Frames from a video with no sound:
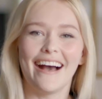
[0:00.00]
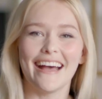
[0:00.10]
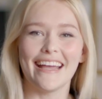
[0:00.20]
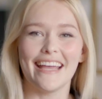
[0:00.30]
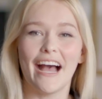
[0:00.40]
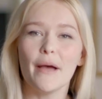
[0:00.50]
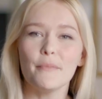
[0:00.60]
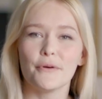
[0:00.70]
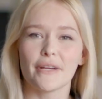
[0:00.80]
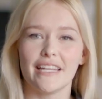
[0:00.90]
Hi,
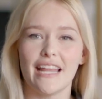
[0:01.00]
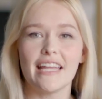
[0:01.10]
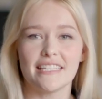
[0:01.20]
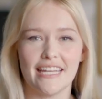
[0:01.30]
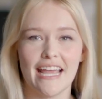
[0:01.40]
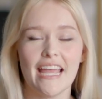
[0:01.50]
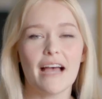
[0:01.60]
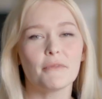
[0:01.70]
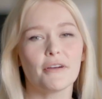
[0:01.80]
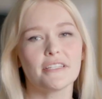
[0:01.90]
I'm Morgan, and today
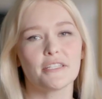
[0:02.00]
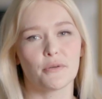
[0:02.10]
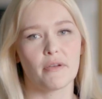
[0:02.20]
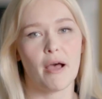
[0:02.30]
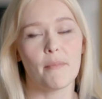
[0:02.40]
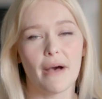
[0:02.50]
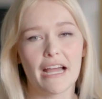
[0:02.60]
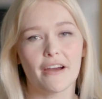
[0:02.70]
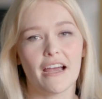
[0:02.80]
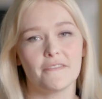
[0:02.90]
I'm going to talk about
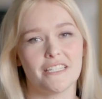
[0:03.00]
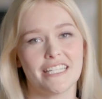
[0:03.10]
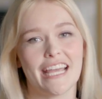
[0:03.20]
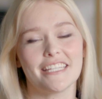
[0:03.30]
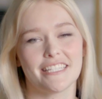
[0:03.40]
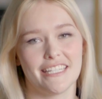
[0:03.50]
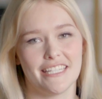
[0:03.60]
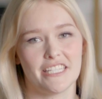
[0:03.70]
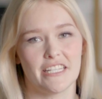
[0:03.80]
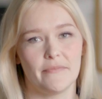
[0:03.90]
Minecraft Education
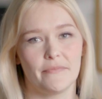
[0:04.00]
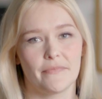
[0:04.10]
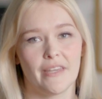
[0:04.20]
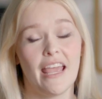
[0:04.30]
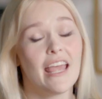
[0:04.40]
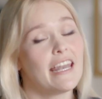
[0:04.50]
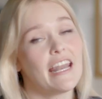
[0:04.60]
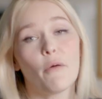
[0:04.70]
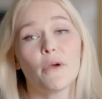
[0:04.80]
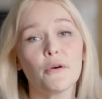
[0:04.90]
Edition.
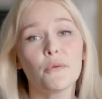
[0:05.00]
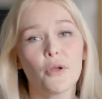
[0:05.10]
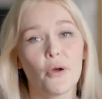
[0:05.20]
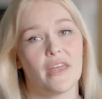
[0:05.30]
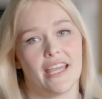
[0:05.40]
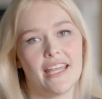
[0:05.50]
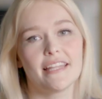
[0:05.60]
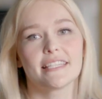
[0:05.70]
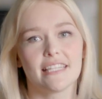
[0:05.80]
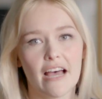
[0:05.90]
Now we all know that
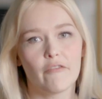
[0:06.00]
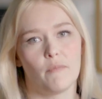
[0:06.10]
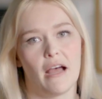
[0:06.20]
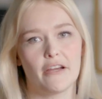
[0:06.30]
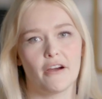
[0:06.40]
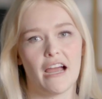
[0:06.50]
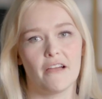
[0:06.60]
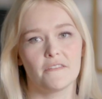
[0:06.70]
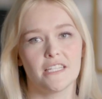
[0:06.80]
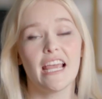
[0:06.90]
kids love
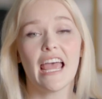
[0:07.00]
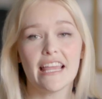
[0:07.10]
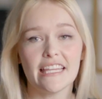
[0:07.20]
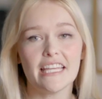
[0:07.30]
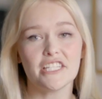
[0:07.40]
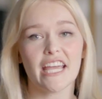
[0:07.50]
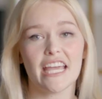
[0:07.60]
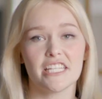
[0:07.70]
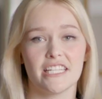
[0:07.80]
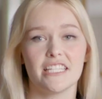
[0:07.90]
Minecraft, and the
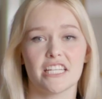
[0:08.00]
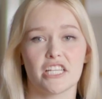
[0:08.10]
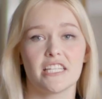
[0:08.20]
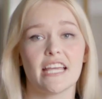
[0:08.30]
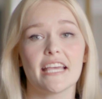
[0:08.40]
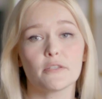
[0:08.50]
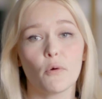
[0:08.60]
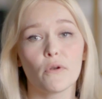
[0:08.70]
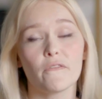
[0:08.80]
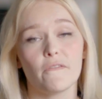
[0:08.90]
Education Edition takes
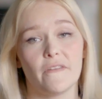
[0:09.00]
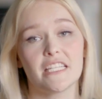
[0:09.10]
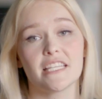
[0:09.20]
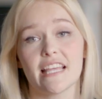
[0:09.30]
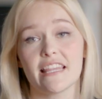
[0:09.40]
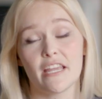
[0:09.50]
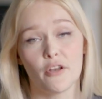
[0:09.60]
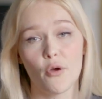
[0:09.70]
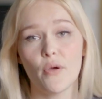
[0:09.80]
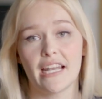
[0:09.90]
all of the features that they
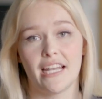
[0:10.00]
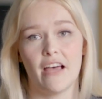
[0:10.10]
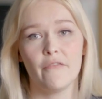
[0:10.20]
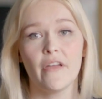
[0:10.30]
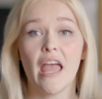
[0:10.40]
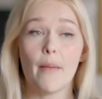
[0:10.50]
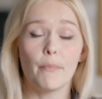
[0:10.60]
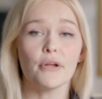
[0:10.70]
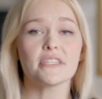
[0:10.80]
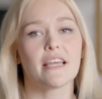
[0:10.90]
know and love
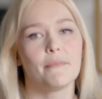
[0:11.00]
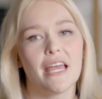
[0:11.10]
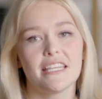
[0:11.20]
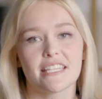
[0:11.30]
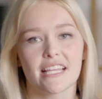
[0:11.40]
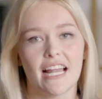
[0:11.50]
and puts them into the